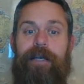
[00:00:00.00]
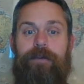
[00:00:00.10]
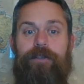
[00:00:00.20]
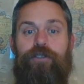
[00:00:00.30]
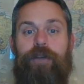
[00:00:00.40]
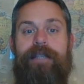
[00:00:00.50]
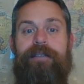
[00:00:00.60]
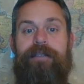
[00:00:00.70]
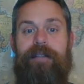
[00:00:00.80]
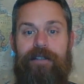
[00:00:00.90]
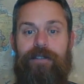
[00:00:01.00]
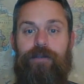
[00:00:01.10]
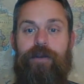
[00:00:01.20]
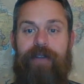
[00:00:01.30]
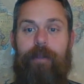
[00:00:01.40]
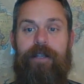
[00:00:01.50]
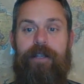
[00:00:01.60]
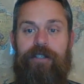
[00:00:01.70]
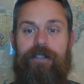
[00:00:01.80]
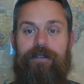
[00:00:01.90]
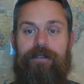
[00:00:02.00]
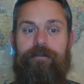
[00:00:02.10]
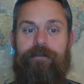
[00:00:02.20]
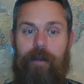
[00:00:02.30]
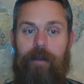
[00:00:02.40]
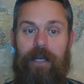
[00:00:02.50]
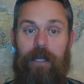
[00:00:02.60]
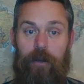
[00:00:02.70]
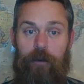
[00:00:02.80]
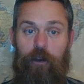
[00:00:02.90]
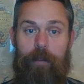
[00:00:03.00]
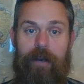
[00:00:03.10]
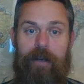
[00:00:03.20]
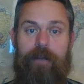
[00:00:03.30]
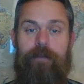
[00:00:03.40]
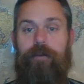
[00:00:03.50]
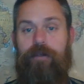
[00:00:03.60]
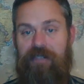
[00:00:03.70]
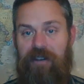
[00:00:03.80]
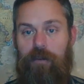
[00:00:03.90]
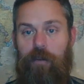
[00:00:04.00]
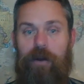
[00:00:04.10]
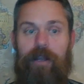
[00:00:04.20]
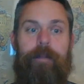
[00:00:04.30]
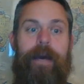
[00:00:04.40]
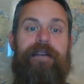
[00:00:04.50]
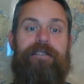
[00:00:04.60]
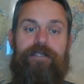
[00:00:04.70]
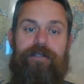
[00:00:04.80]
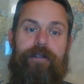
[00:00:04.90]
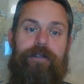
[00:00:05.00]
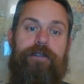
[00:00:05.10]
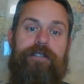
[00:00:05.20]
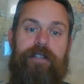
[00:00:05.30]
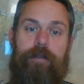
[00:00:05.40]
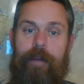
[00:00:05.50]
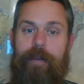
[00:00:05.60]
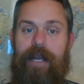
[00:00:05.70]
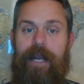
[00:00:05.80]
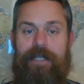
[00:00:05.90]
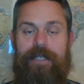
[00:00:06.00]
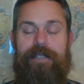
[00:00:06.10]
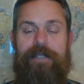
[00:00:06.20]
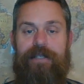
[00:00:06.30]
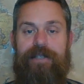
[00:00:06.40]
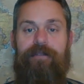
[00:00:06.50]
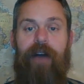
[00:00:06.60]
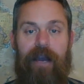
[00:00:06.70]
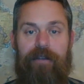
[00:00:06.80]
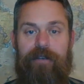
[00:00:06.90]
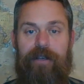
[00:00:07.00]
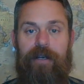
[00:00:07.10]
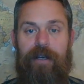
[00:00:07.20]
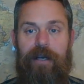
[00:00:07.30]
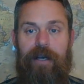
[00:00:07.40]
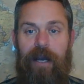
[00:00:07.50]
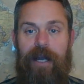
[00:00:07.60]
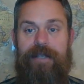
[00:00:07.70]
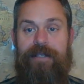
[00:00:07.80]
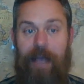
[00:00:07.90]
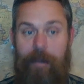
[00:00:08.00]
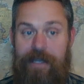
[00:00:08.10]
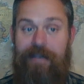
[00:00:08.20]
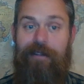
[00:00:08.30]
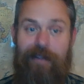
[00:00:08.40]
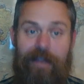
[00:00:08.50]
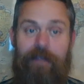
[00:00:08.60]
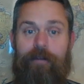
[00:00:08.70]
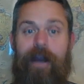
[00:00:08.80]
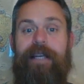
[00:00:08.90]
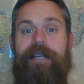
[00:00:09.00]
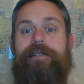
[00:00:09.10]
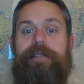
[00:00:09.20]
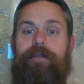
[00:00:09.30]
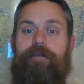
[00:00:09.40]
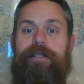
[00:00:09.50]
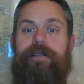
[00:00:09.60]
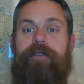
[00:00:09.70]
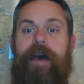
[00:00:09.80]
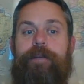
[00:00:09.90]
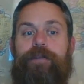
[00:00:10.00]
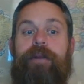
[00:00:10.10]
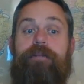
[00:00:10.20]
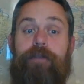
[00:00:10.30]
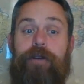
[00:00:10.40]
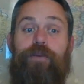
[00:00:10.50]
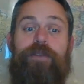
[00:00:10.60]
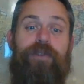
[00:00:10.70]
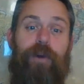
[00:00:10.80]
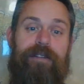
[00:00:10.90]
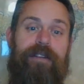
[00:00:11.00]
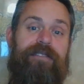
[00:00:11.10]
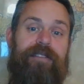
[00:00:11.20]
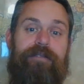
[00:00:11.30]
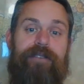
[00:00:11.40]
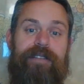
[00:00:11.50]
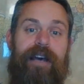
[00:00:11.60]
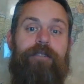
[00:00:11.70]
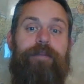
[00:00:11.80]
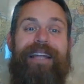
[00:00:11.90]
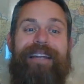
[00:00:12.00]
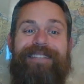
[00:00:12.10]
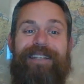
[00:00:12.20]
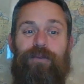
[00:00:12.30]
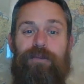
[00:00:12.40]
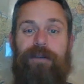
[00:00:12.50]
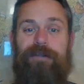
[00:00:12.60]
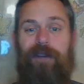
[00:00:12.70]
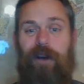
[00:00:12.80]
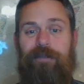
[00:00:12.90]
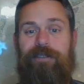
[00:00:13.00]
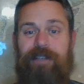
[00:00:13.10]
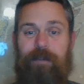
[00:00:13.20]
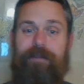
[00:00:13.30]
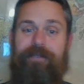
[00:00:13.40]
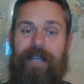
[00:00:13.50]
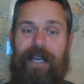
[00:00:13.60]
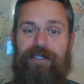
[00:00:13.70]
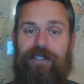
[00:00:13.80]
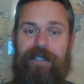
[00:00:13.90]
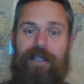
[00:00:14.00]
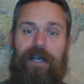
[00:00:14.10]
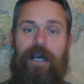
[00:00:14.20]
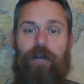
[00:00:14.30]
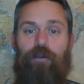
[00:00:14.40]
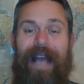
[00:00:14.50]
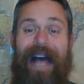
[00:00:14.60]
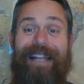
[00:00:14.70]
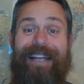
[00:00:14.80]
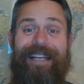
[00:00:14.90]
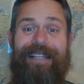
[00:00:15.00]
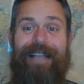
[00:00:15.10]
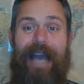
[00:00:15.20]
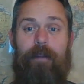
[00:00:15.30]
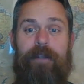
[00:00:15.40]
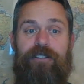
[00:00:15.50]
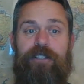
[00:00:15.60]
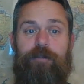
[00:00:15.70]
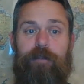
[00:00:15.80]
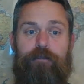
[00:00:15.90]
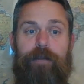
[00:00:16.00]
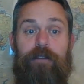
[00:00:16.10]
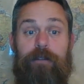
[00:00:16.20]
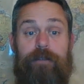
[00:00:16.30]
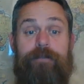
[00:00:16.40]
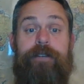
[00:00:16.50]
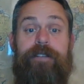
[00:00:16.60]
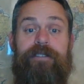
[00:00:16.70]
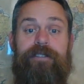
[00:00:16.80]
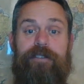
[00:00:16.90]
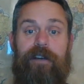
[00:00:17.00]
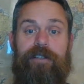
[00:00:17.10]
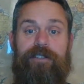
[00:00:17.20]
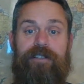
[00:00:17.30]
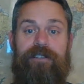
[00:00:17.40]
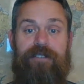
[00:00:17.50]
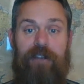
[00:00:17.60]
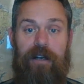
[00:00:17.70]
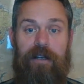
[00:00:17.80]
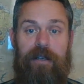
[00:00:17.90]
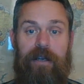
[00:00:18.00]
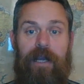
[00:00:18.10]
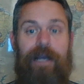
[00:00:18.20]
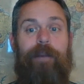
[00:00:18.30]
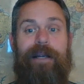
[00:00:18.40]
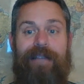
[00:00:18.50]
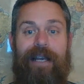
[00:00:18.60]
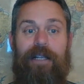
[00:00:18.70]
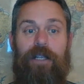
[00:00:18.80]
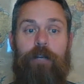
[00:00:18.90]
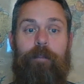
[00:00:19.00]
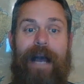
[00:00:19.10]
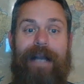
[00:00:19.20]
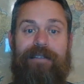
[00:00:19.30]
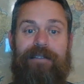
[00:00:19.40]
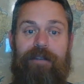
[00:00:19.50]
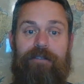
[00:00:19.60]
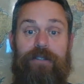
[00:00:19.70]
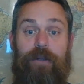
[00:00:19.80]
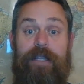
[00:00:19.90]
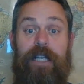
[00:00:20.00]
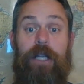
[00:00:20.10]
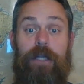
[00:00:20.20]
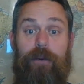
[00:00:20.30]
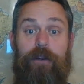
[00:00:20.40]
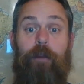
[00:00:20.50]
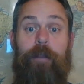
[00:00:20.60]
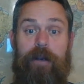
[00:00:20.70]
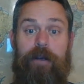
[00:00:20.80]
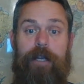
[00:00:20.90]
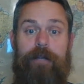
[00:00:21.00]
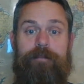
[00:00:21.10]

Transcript: We'll trace the history of abolitionism from the colonial period through the Civil War to the passage of the 13th Amendment in 1865. It is tempting to think of the fight against slavery as the fight between a virtuous North and a sinful South, but that is a gross oversimplification. In reality, the abolitionist movement grew in fits and starts. Let's start by taking a look back at slavery during the colonial period.